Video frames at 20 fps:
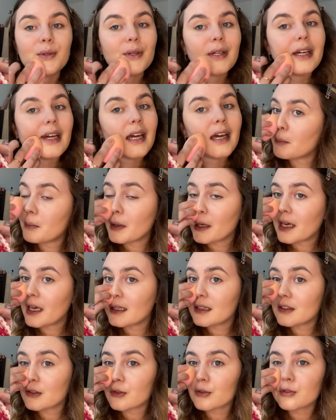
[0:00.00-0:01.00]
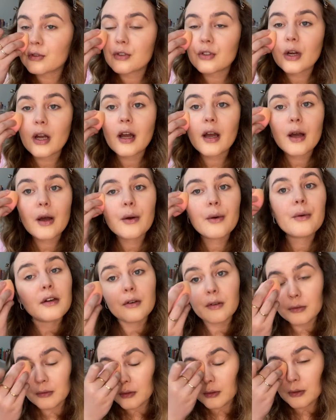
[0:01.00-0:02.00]
can paint or draw,
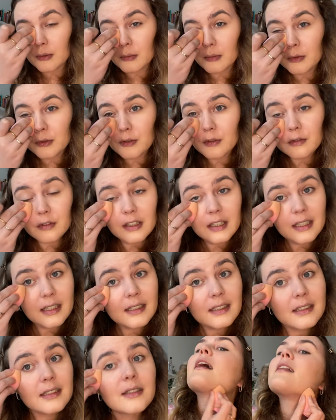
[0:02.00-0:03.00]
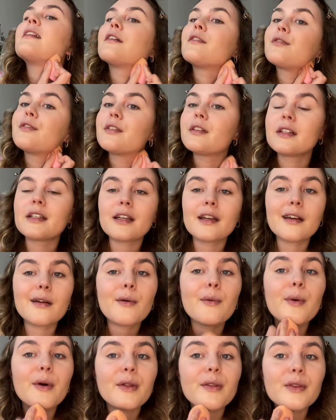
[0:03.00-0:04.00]
go to the movies. I definitely
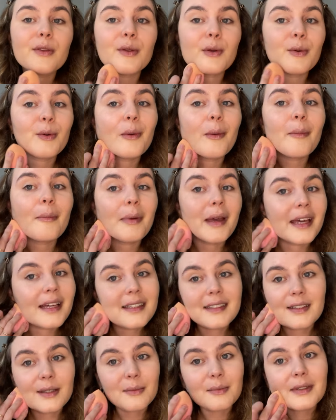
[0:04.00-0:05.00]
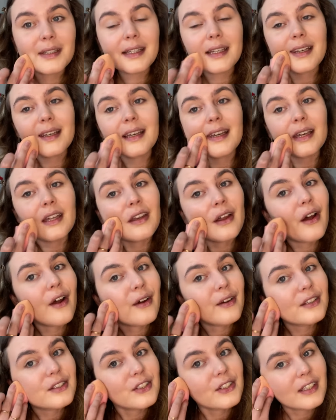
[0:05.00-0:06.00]
want to bake something in
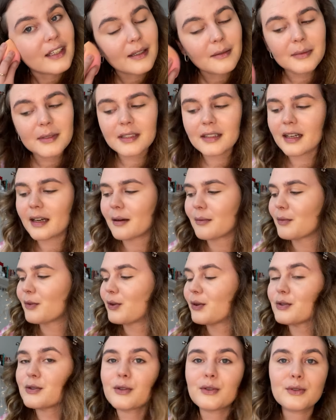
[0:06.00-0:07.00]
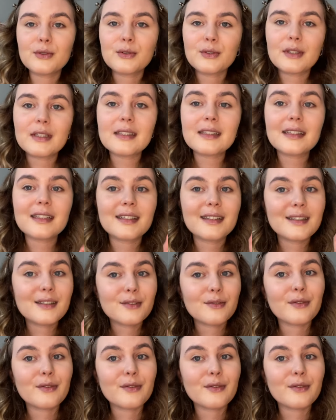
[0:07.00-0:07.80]
heart shapes. I'm going to do this in this